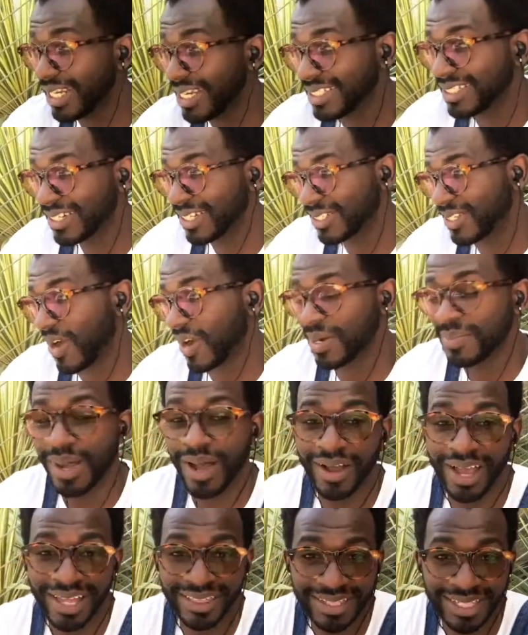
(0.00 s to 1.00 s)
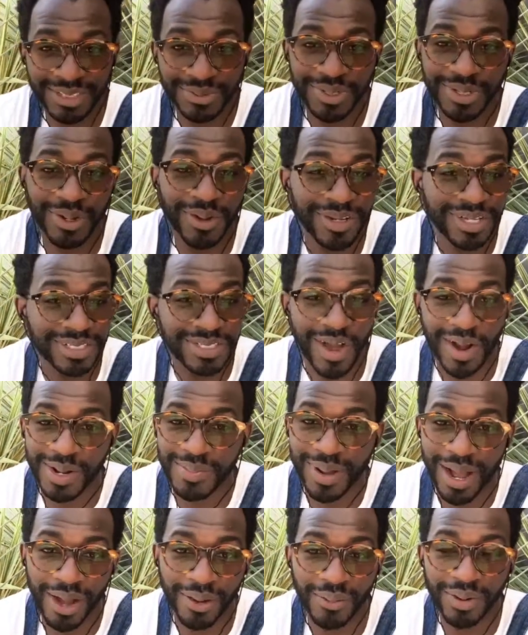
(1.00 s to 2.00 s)
easy to talk about ethics when you only talk
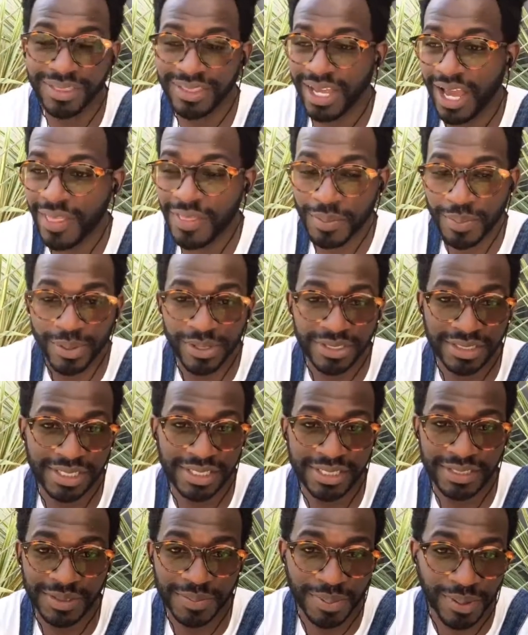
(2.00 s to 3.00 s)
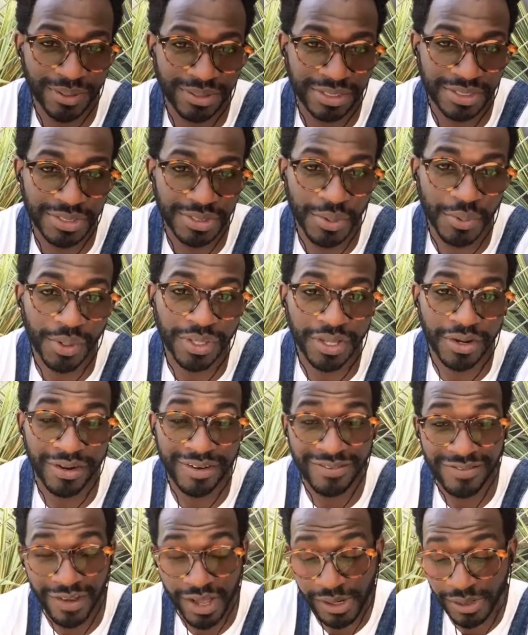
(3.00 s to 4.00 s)
about what the other person is supposed to do when they're
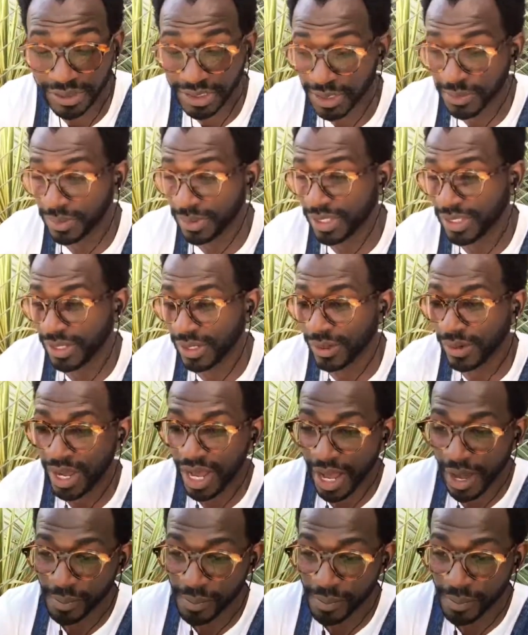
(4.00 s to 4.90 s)
in fellowship with you.